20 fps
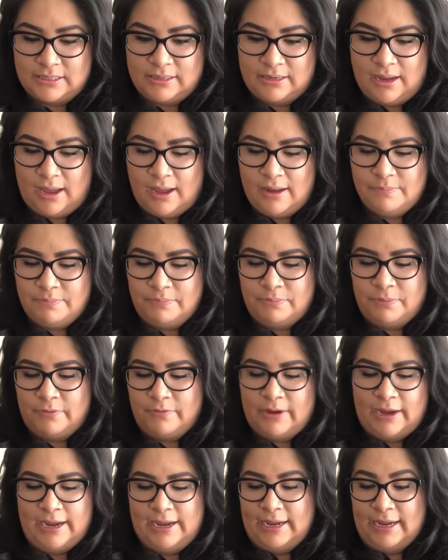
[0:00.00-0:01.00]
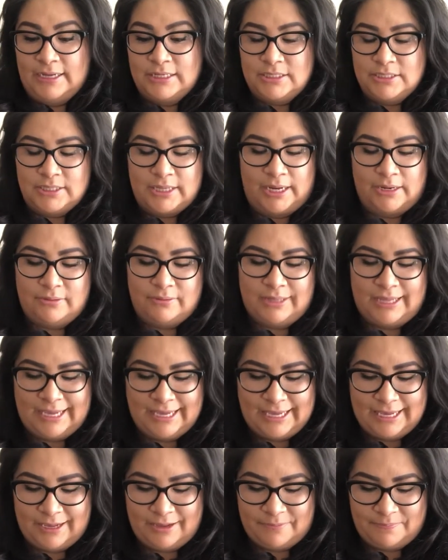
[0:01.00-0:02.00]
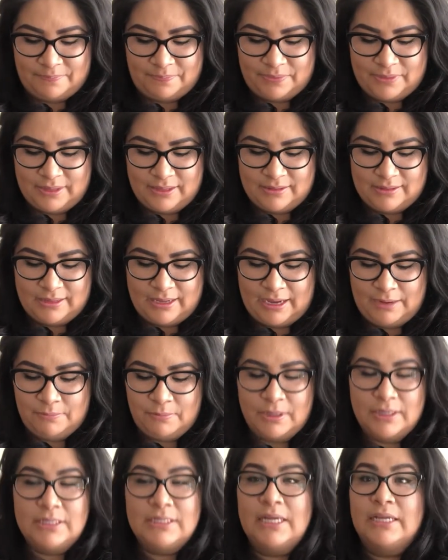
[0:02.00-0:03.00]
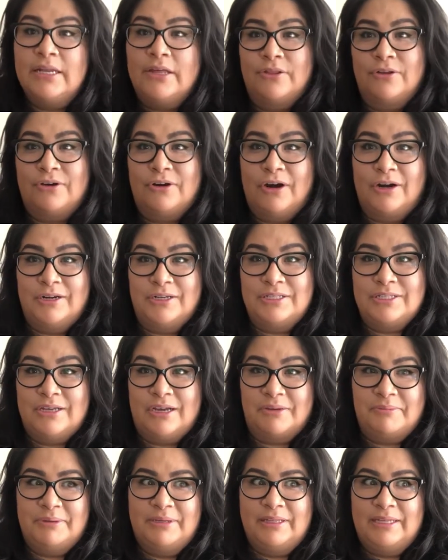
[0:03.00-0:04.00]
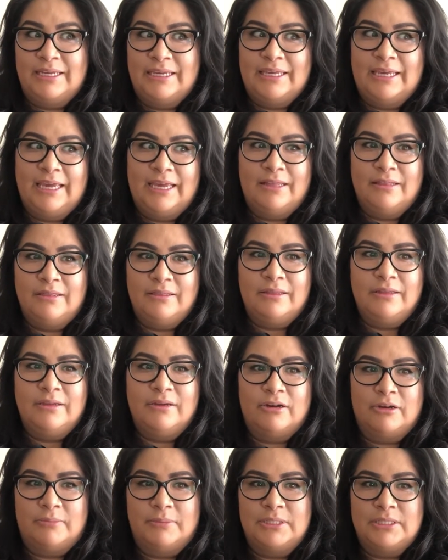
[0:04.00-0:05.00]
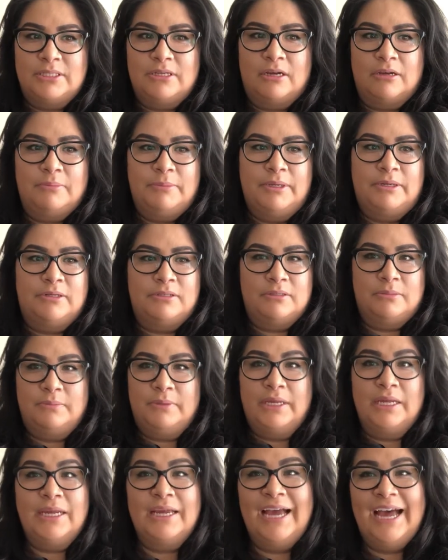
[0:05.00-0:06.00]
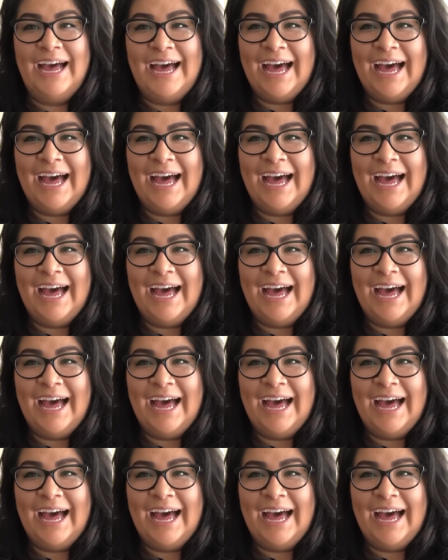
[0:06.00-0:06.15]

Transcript: not, I, I just, I don't like it. I want another card to stalk me. Like, can't the hermit stalk me or something?